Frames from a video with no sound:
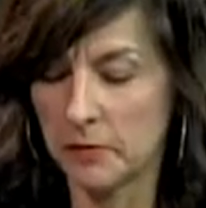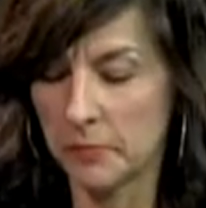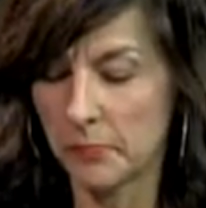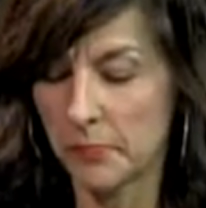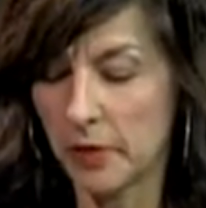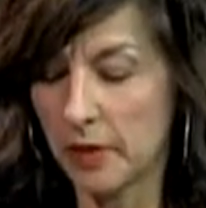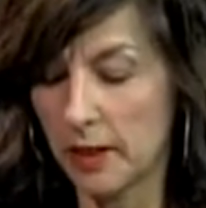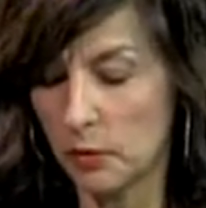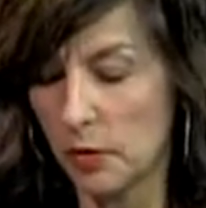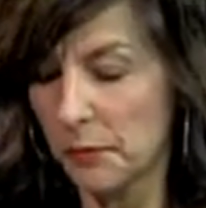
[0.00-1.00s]
Yep. Okay,
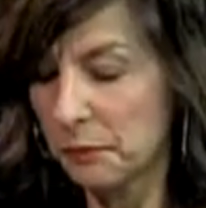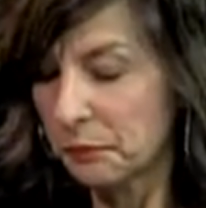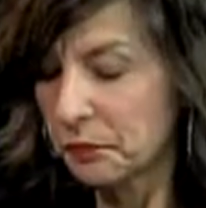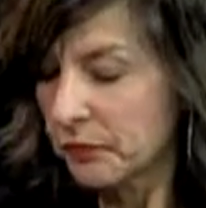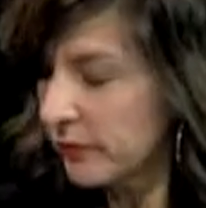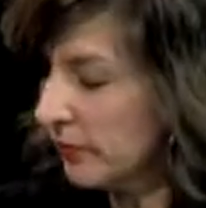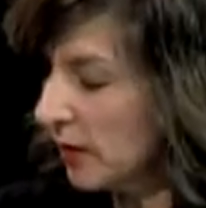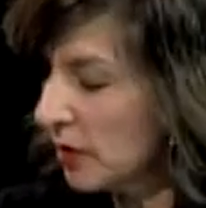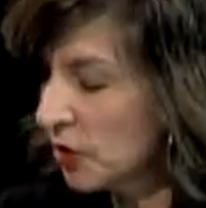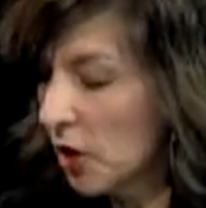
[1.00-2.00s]
cool.
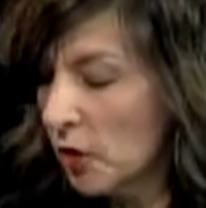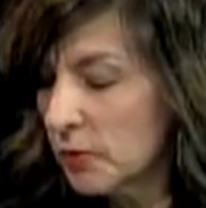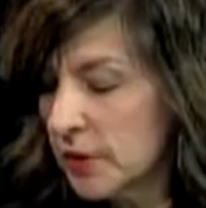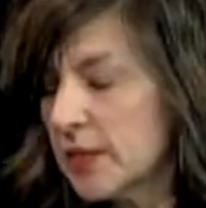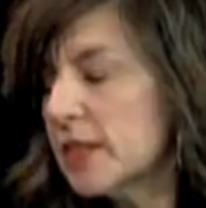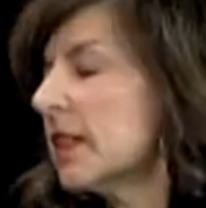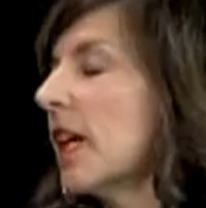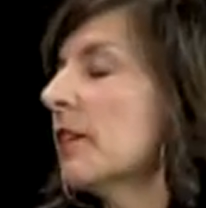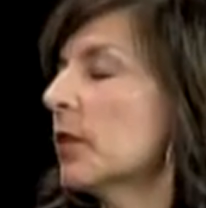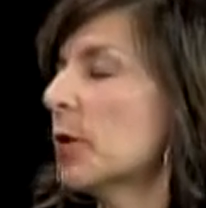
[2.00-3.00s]
So this is
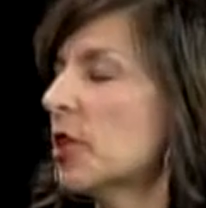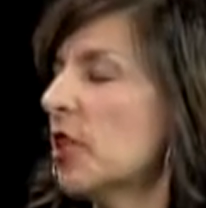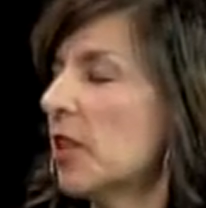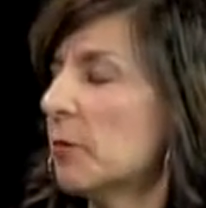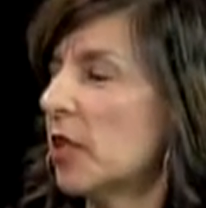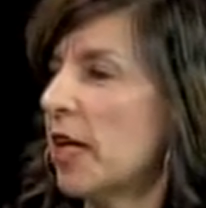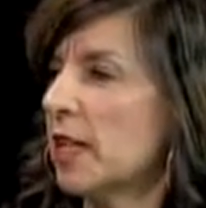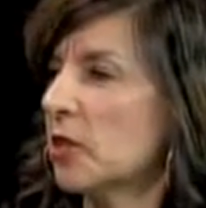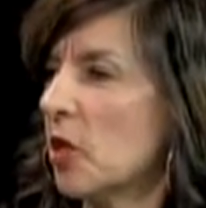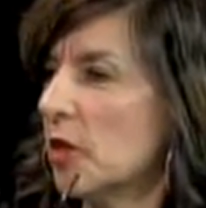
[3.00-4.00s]
kind of a questionnaire I'm going to
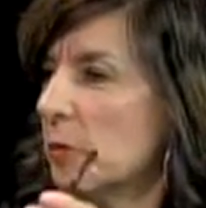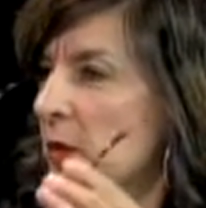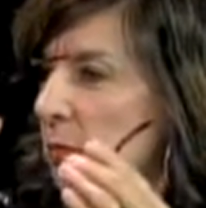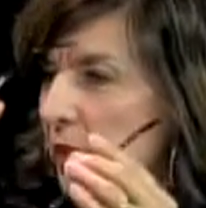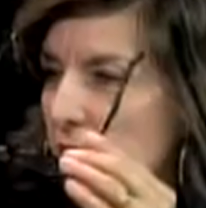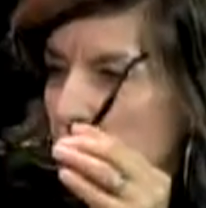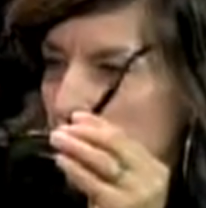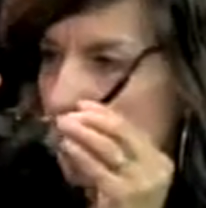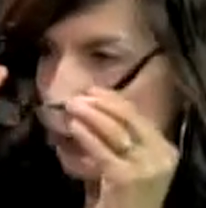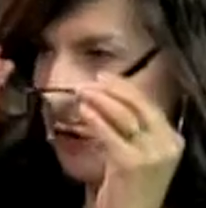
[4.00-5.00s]
ask all the people that I
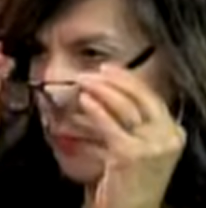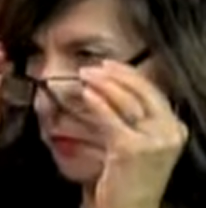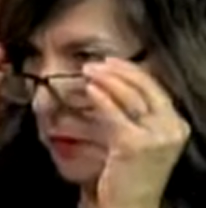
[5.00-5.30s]
interview